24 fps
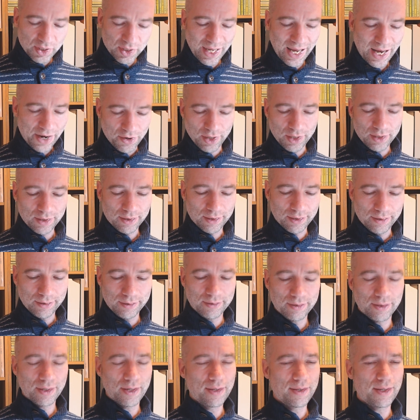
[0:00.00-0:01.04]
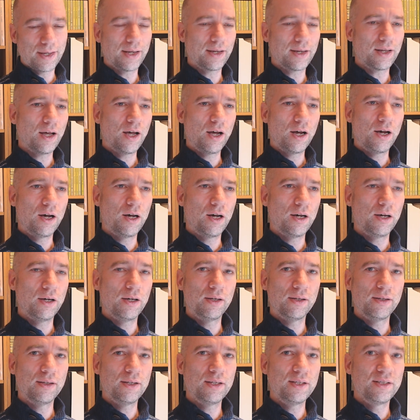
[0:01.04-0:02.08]
characters that are
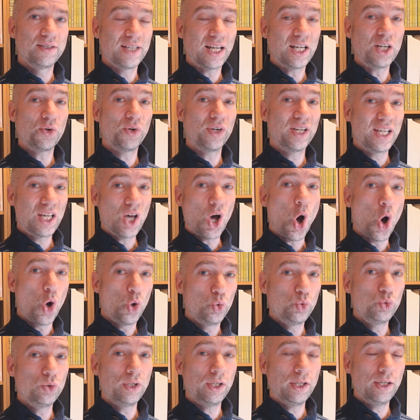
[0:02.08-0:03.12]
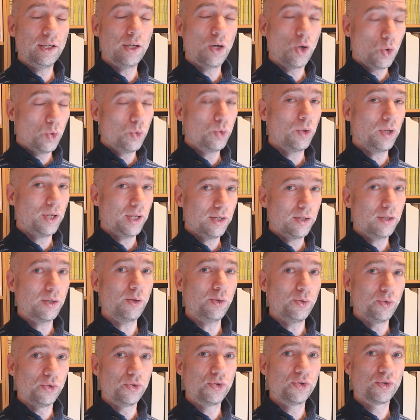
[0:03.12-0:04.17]
generally only
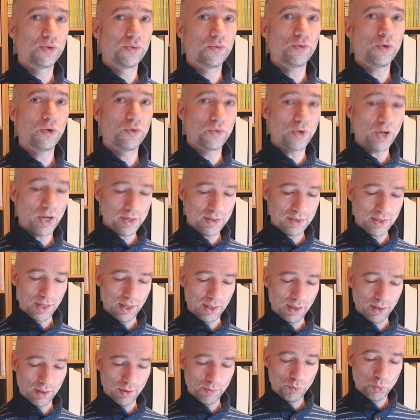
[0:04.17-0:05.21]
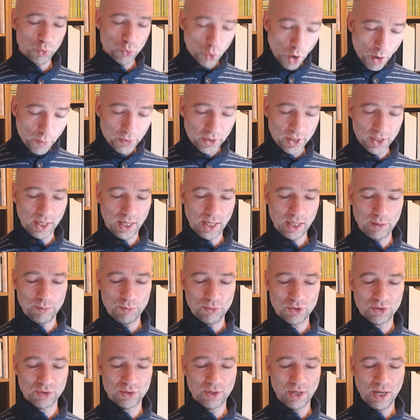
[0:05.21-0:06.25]
used for writing proper
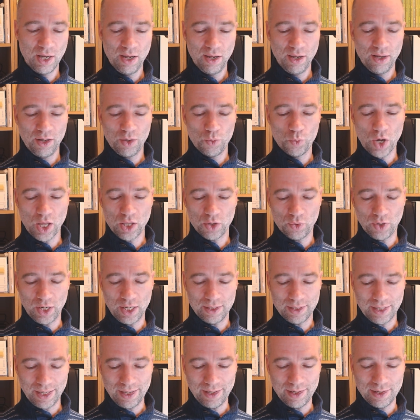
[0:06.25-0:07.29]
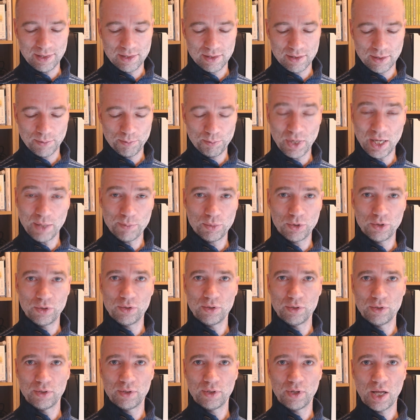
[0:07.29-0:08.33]
names, whether it is
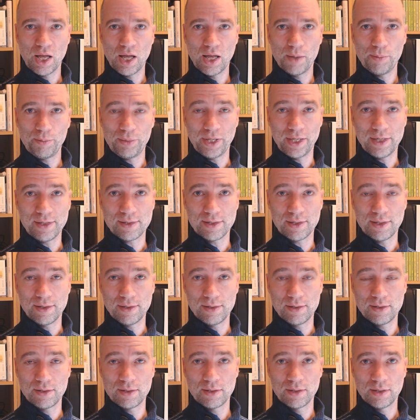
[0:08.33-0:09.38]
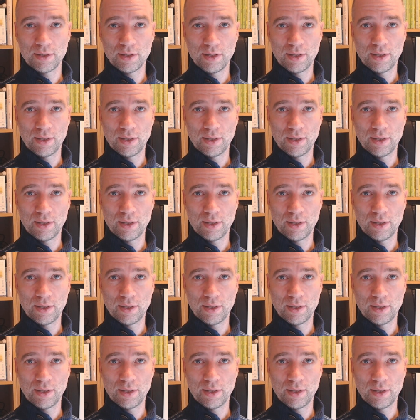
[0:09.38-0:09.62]
people, places,